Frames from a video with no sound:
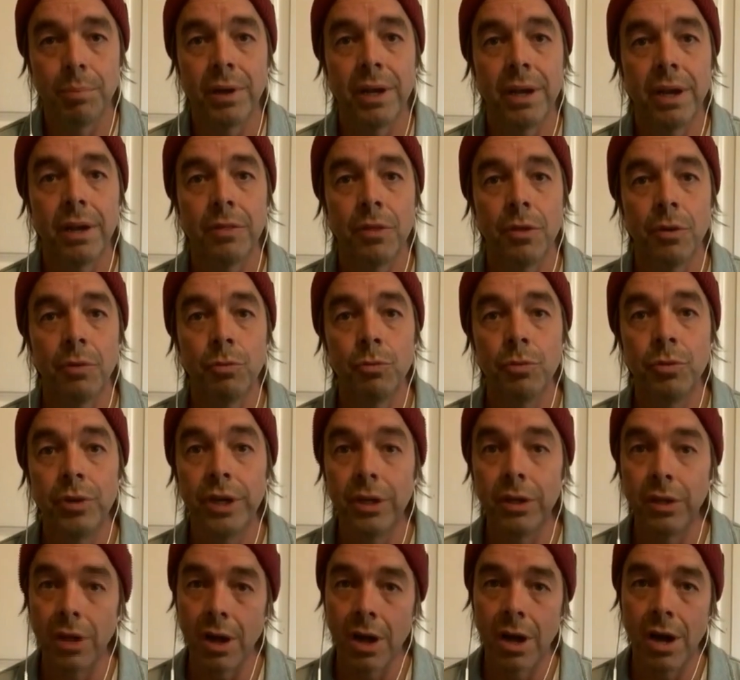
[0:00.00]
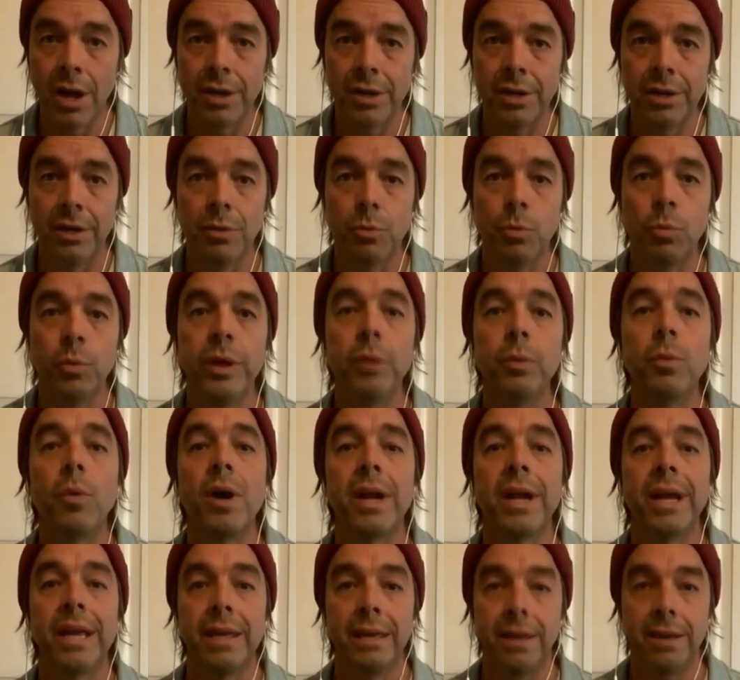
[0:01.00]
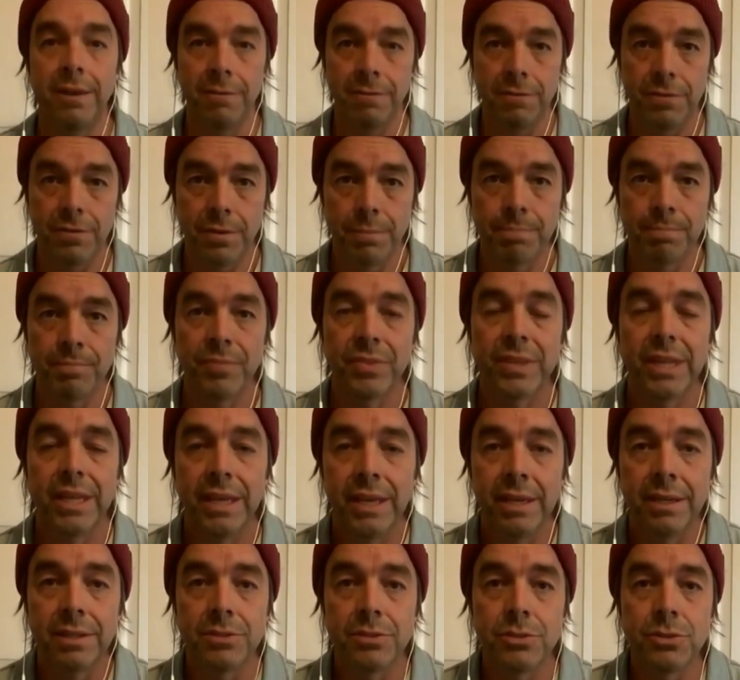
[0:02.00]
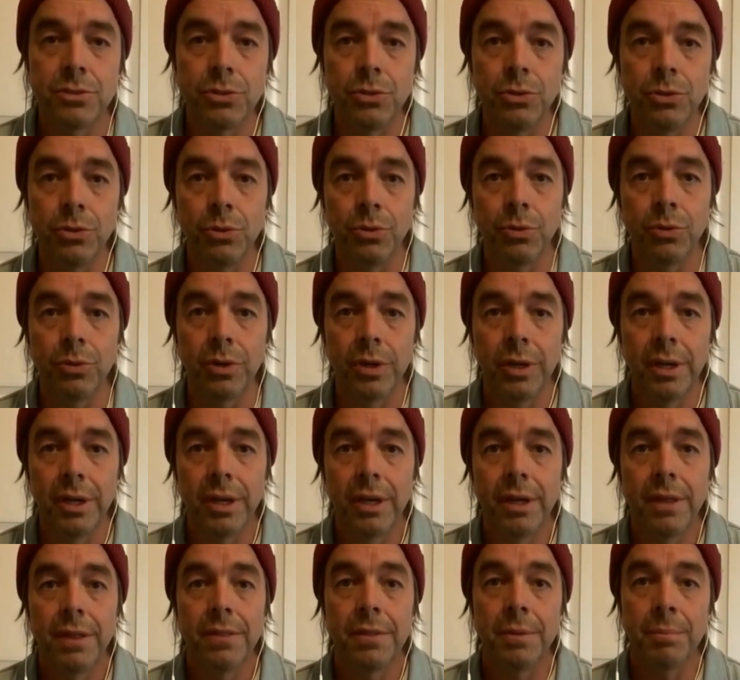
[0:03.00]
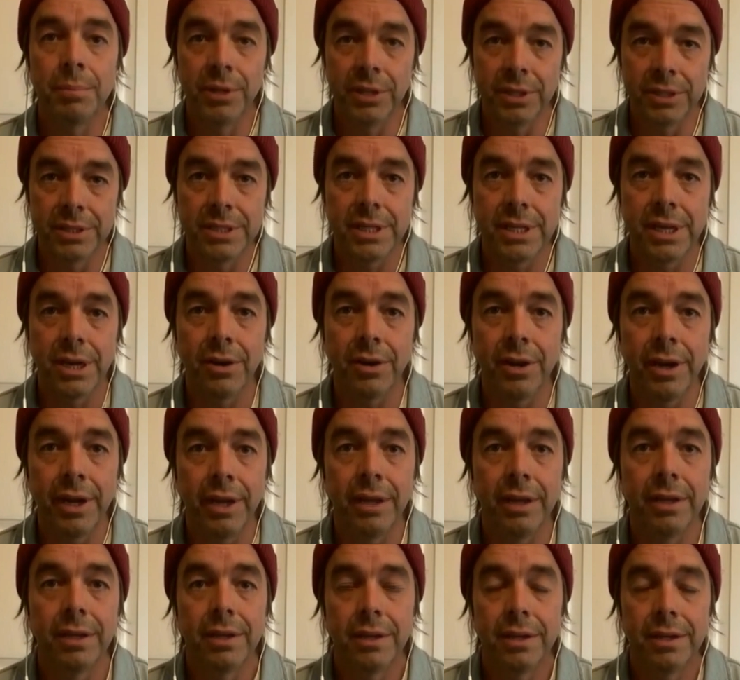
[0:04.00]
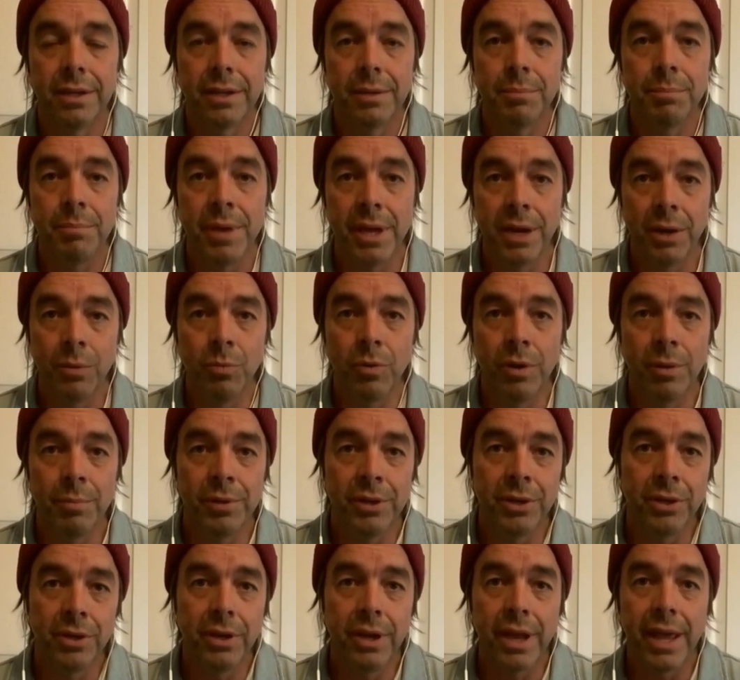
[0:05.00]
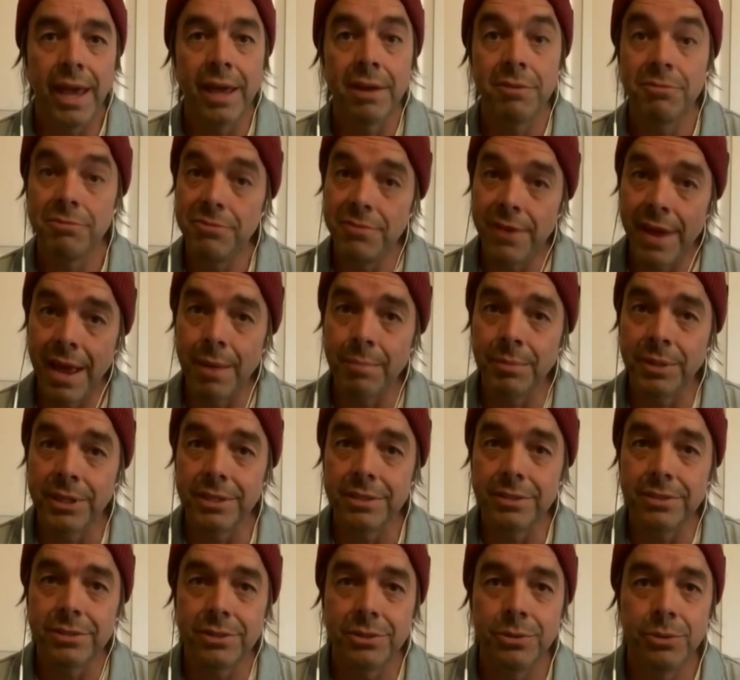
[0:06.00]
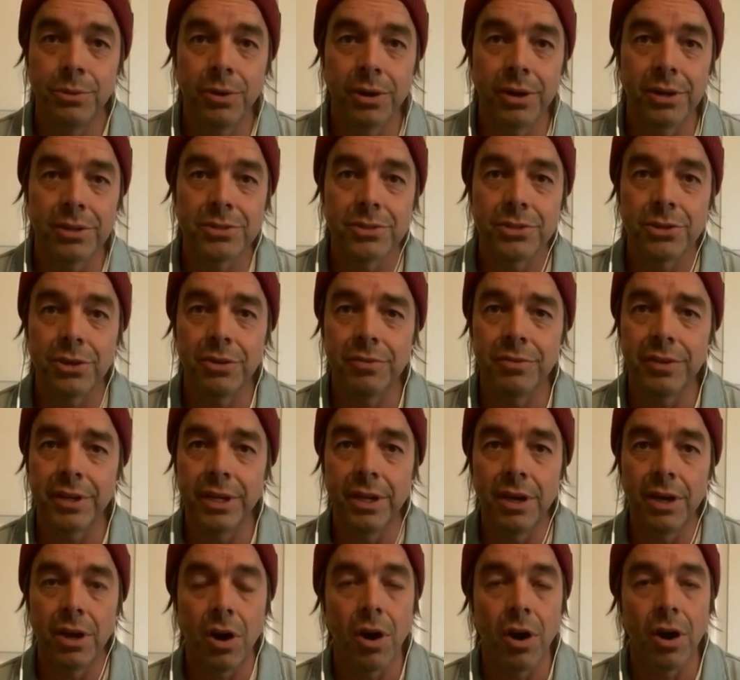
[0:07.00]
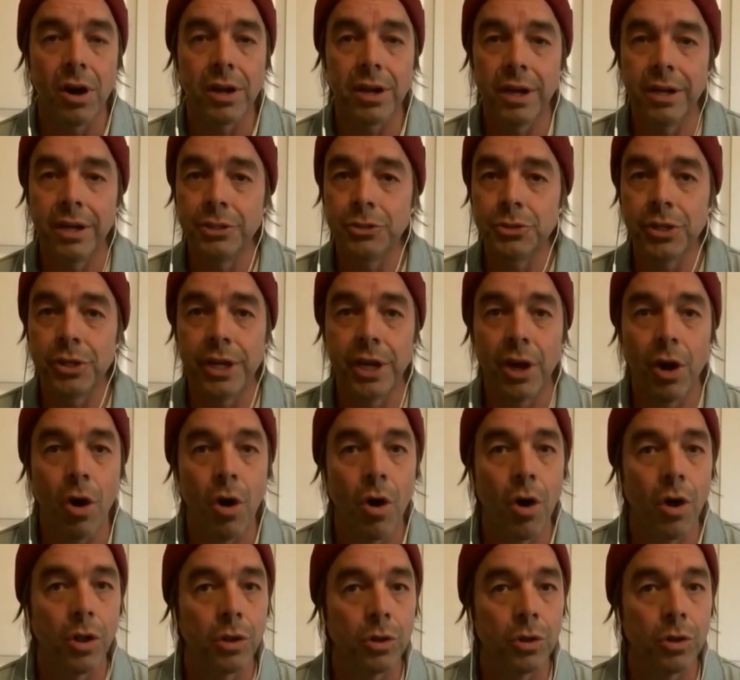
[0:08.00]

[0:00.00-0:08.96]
But the real honor we want to give is to the military men and women and families who are serving our country all